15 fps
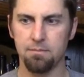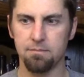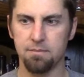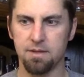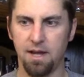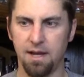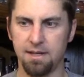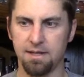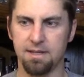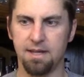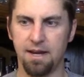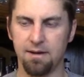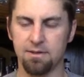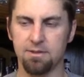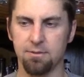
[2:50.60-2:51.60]
kind of
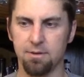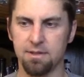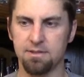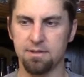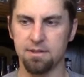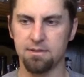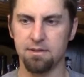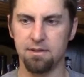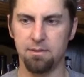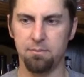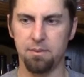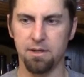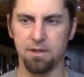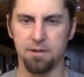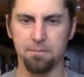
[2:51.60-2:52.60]
characteristic to the
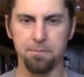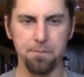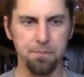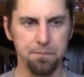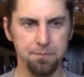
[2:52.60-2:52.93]
beer.